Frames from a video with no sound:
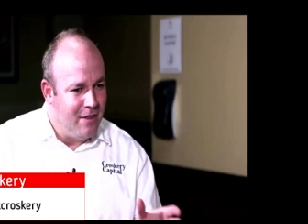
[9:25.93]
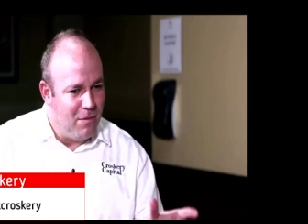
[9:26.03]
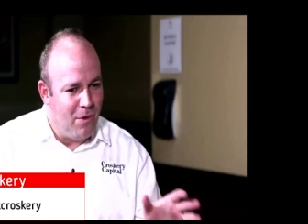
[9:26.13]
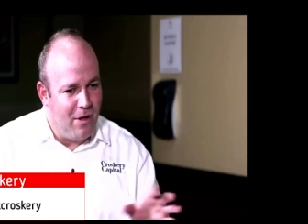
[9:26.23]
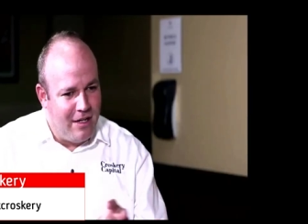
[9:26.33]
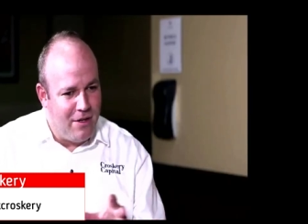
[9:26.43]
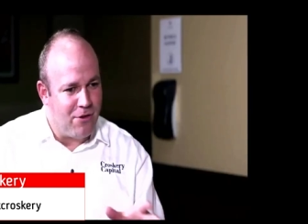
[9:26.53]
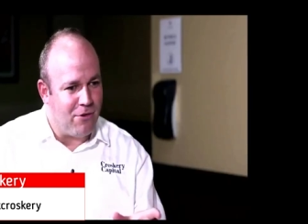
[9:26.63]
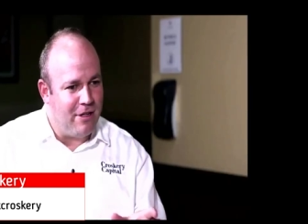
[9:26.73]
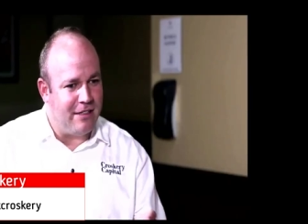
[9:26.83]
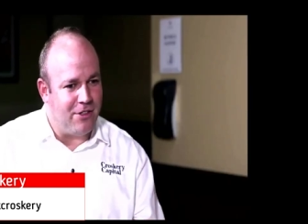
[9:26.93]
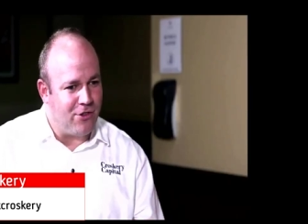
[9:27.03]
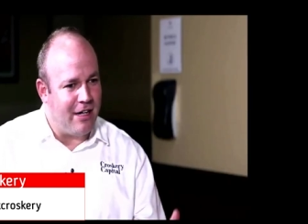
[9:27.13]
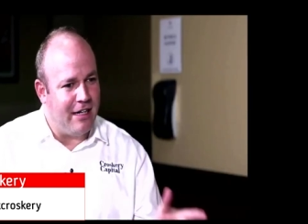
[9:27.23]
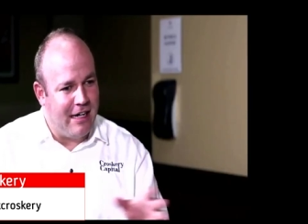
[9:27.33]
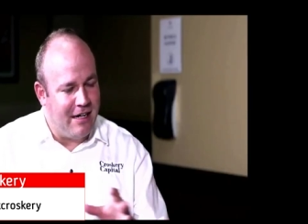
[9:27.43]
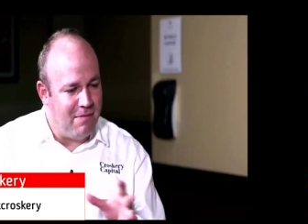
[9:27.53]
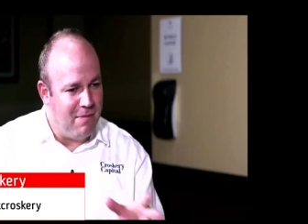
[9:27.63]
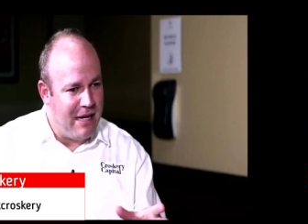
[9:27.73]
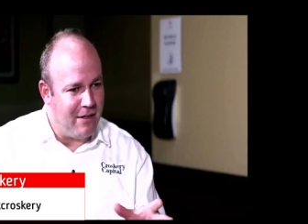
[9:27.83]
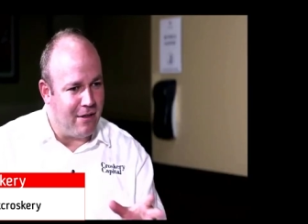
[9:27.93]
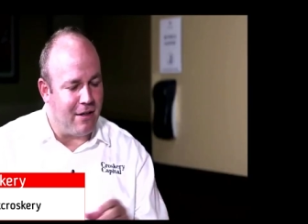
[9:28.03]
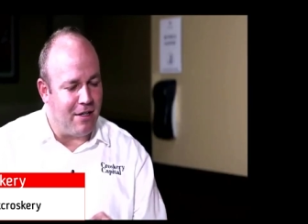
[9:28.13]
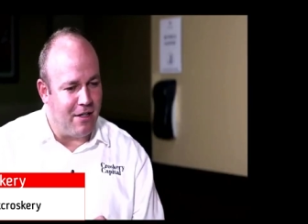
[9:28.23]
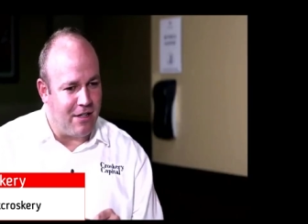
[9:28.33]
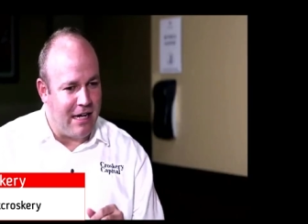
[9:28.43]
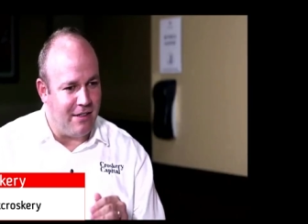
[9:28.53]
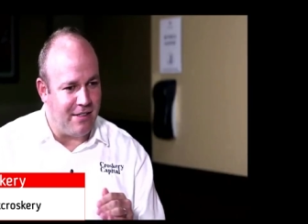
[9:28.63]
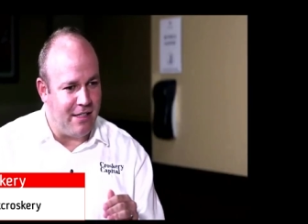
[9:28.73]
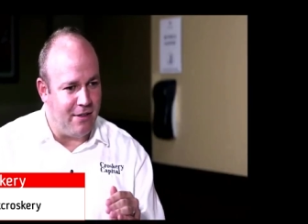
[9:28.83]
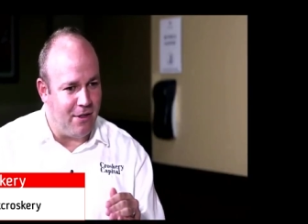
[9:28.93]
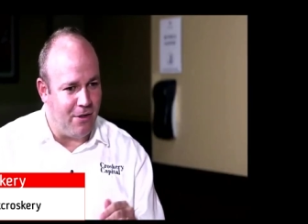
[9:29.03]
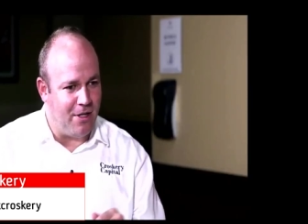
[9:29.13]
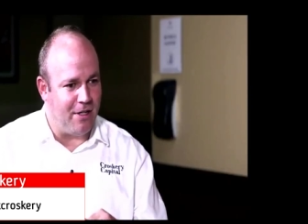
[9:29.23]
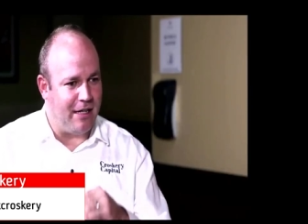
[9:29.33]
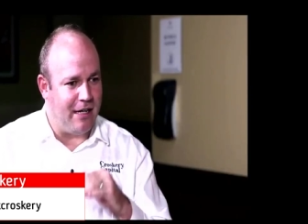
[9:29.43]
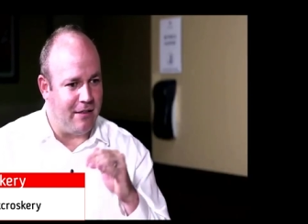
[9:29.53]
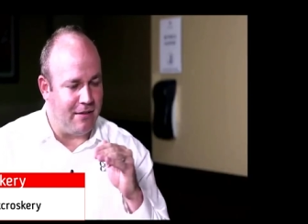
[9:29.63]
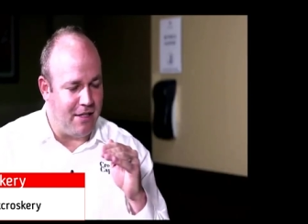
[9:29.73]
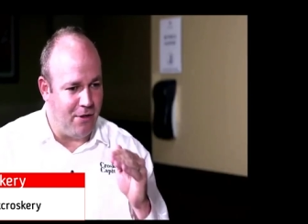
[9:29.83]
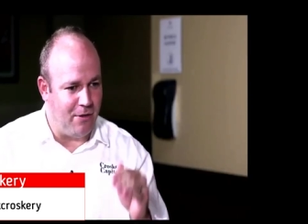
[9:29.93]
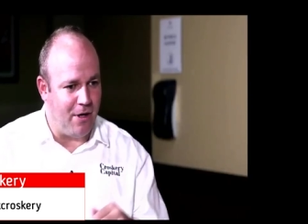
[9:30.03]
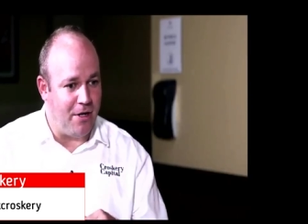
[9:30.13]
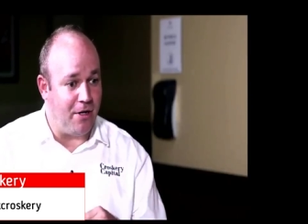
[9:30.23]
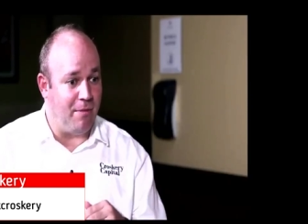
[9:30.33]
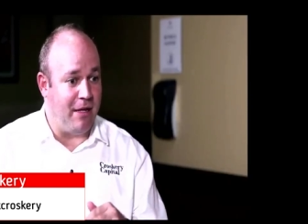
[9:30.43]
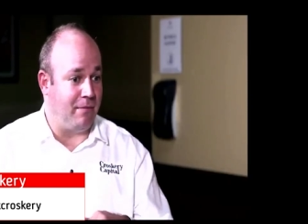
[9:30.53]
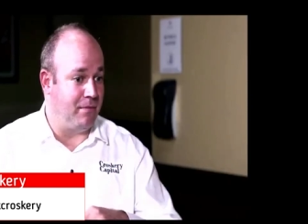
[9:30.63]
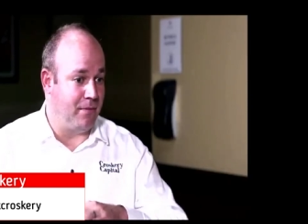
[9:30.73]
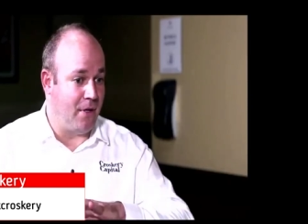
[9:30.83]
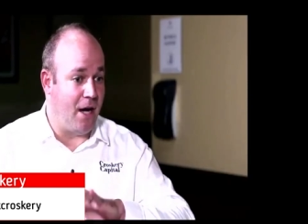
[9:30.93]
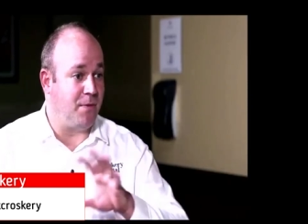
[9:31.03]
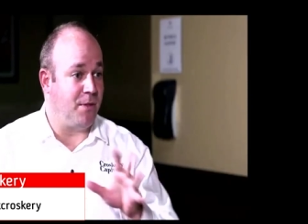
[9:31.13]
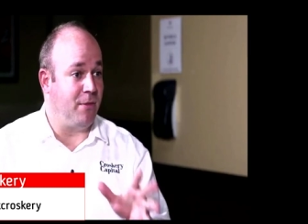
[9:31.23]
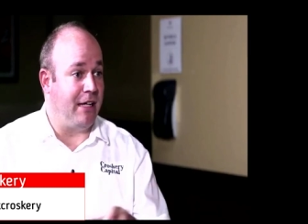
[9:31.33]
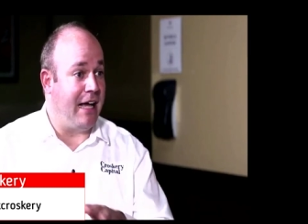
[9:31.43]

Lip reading: muddling through it and trying to get it better, and you're kind of saying, how are you going to get, you know, how are you going to be optimally